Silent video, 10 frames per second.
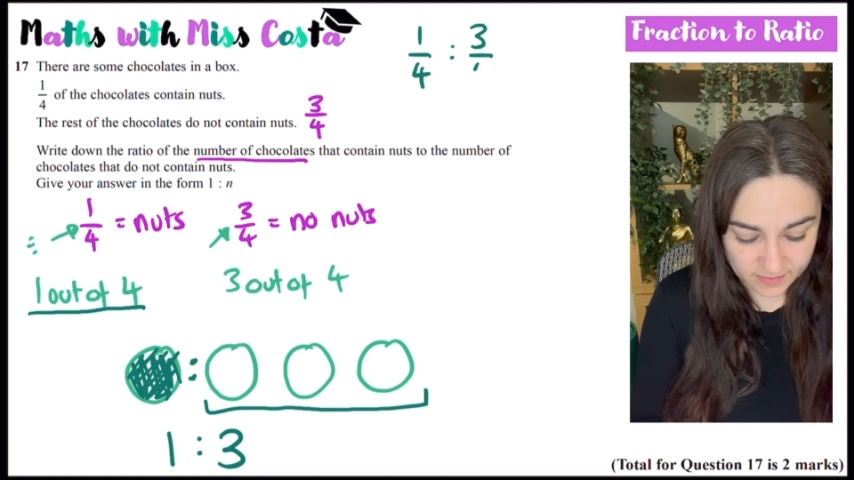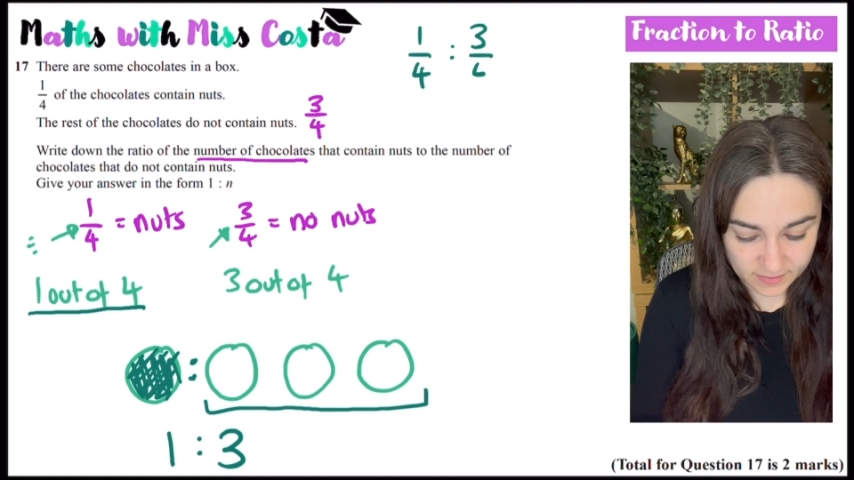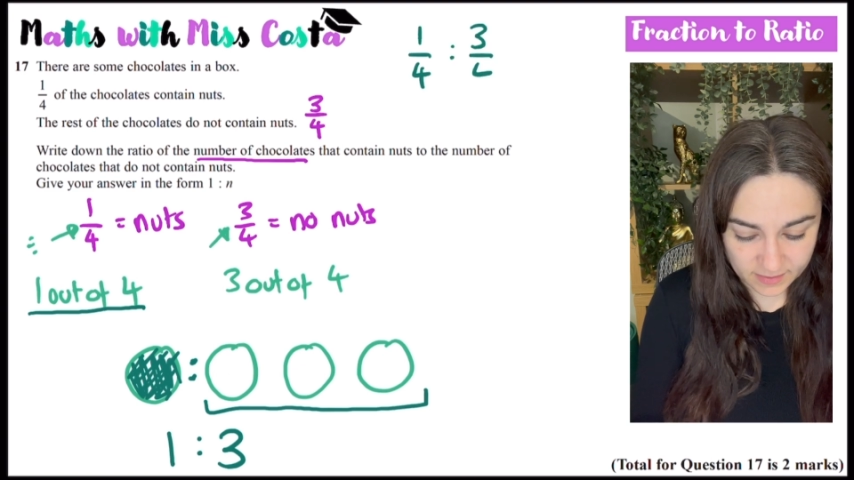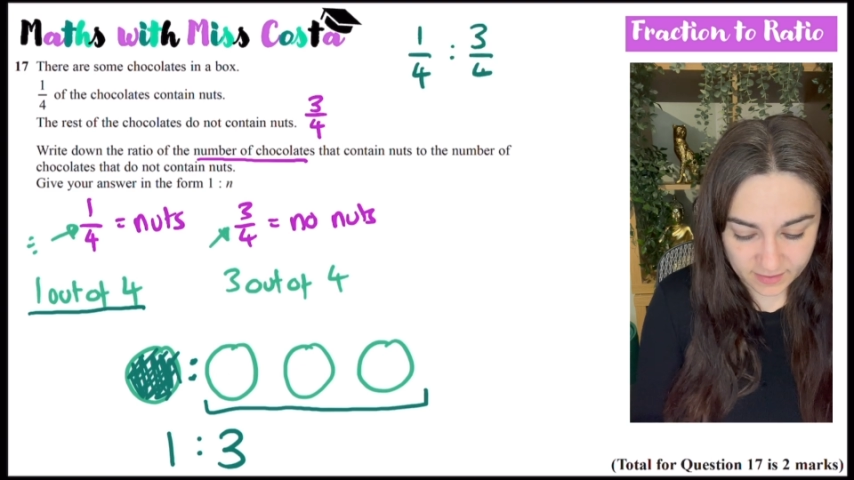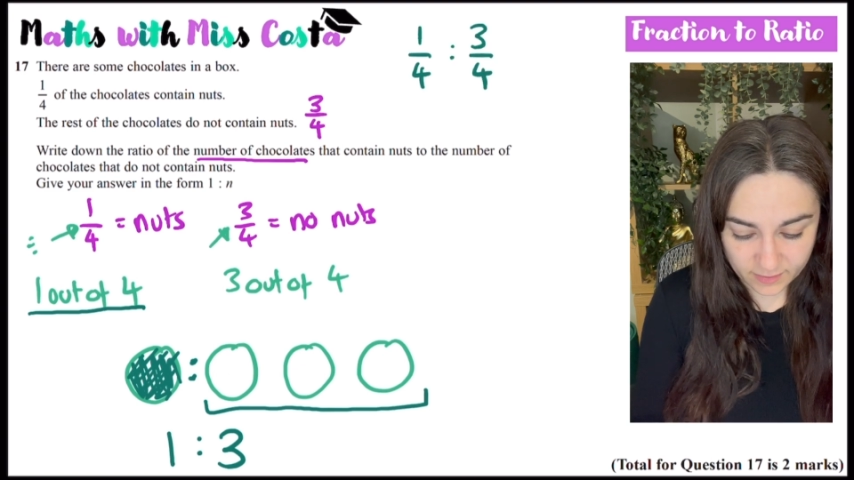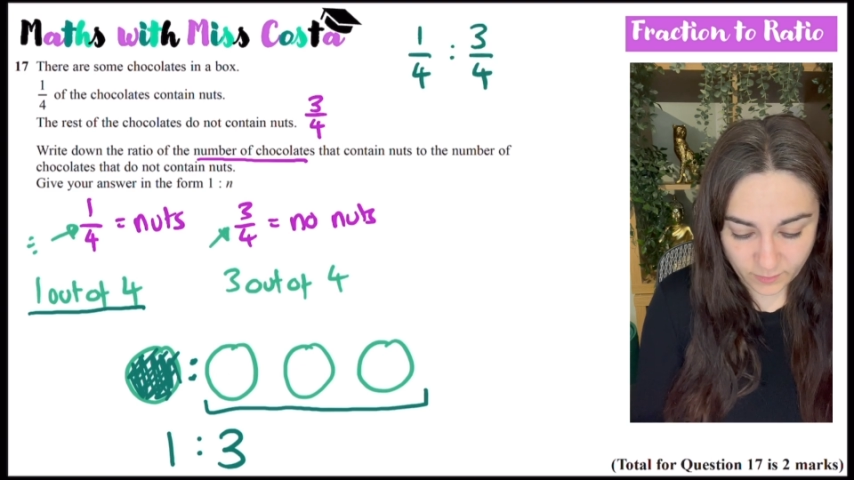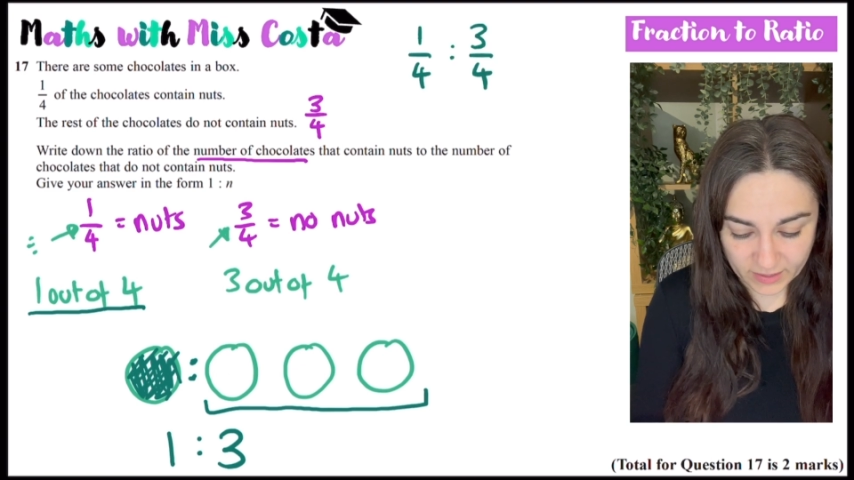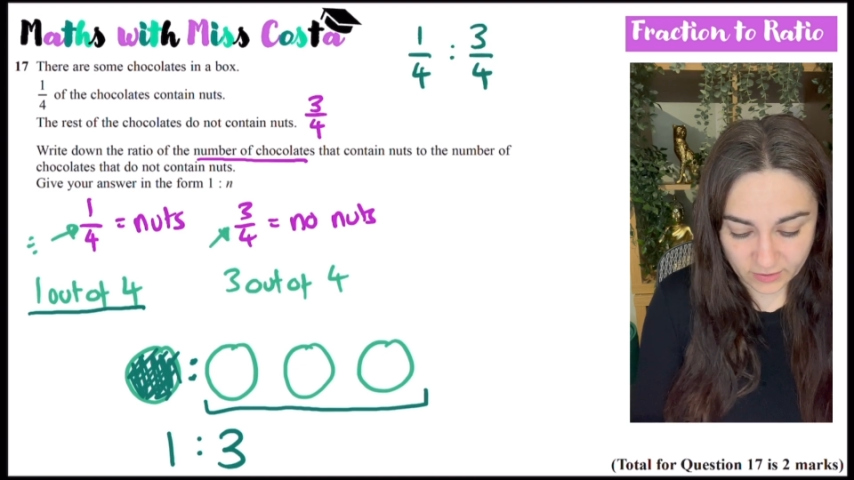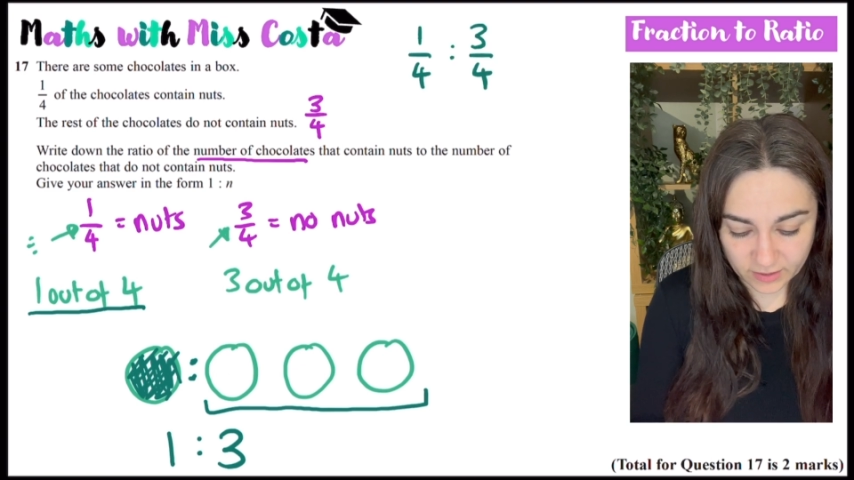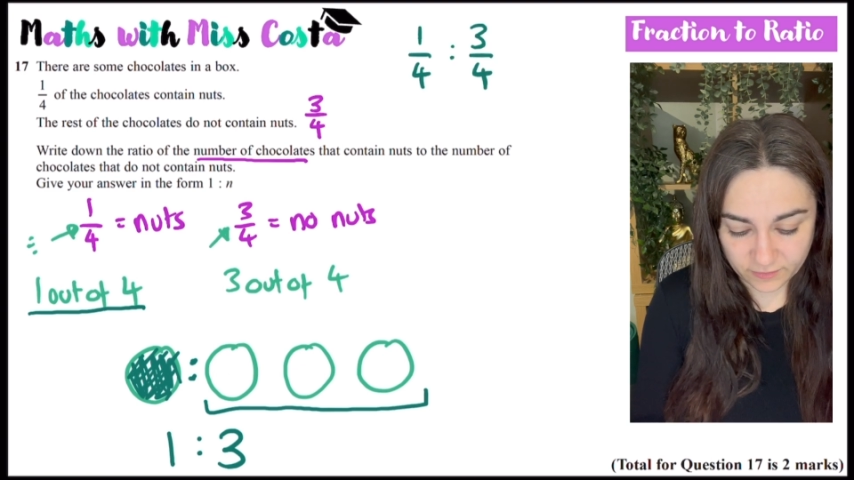another way you
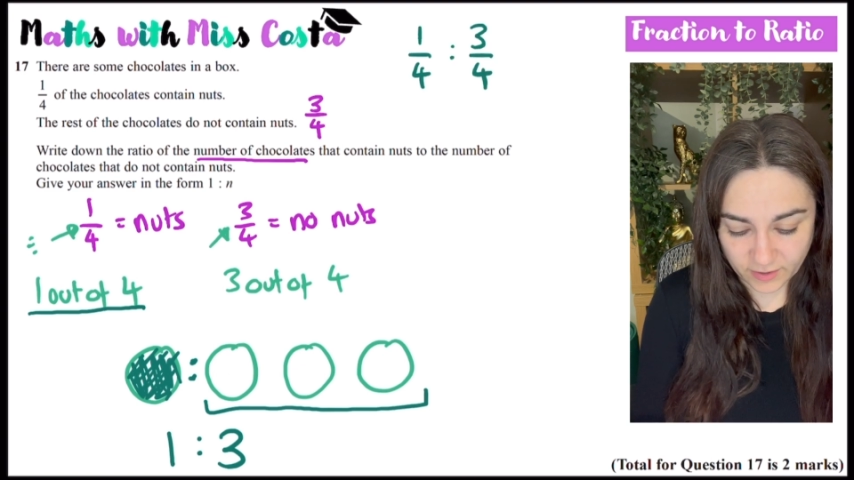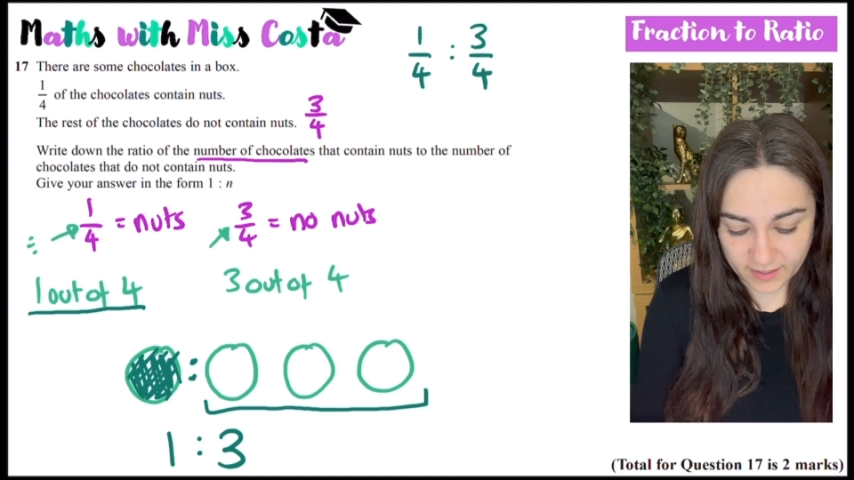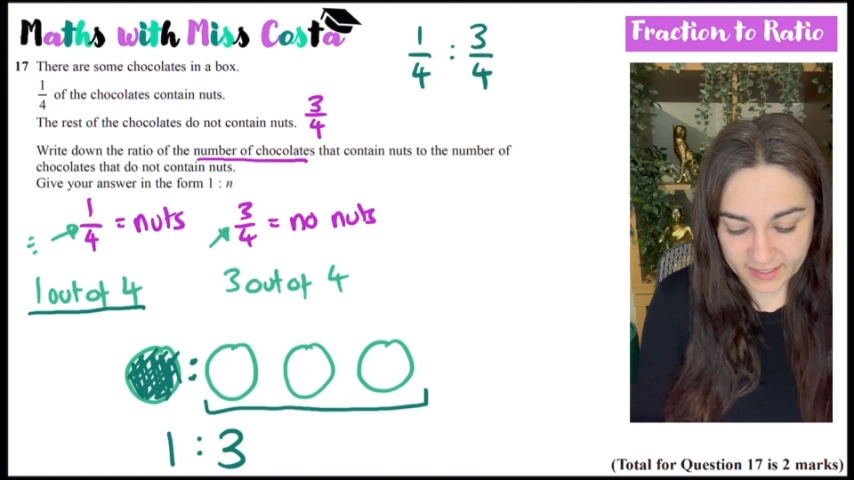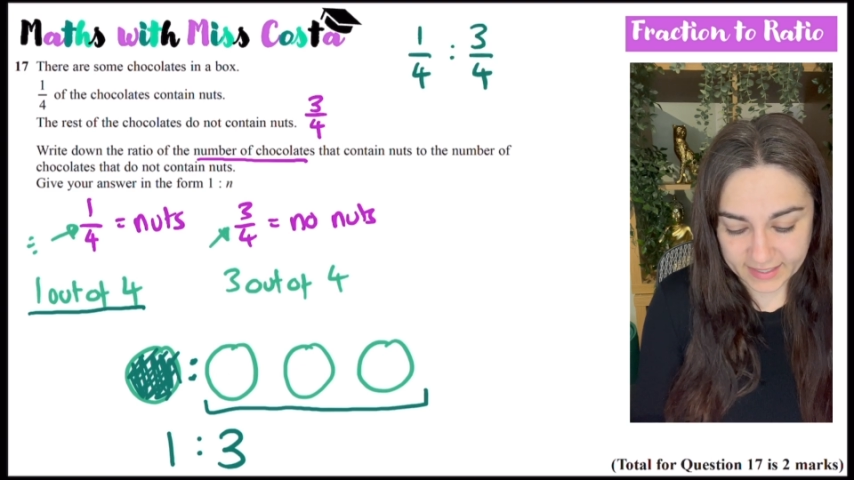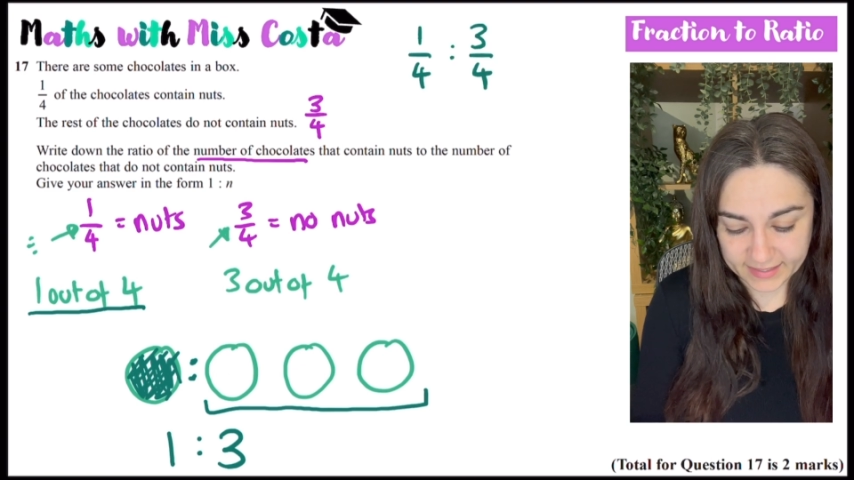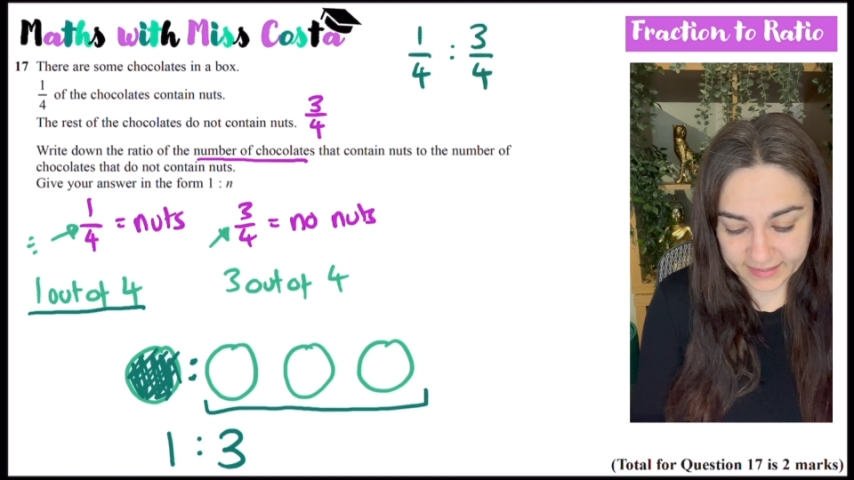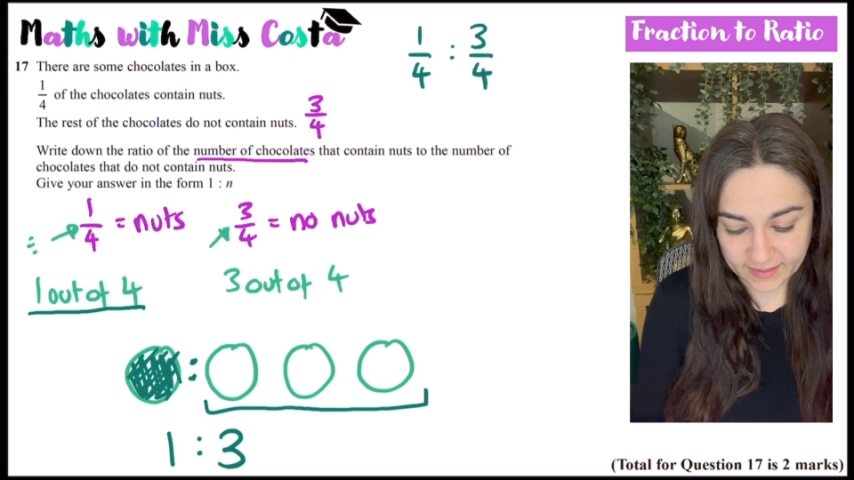could have done it is